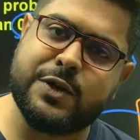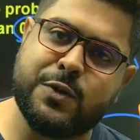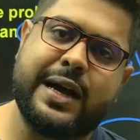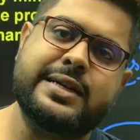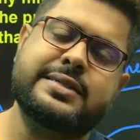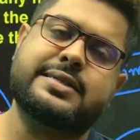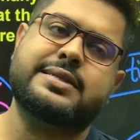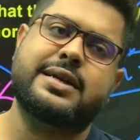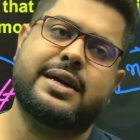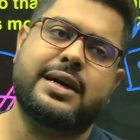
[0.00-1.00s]
guys
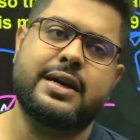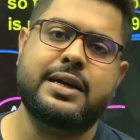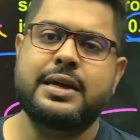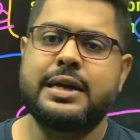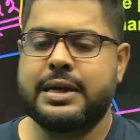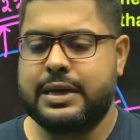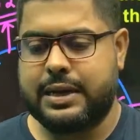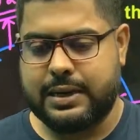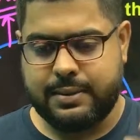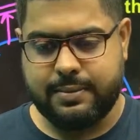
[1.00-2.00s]

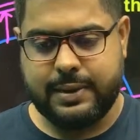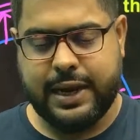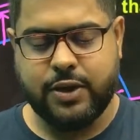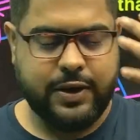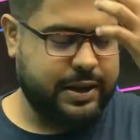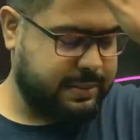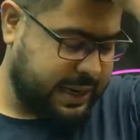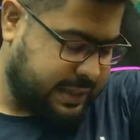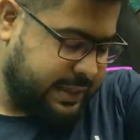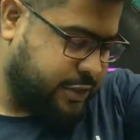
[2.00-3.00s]
and like today, like
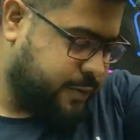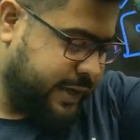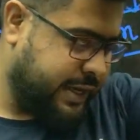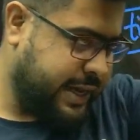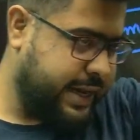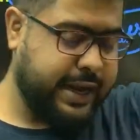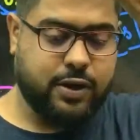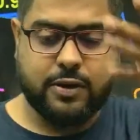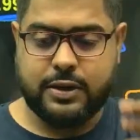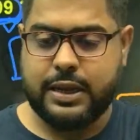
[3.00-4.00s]
this week again on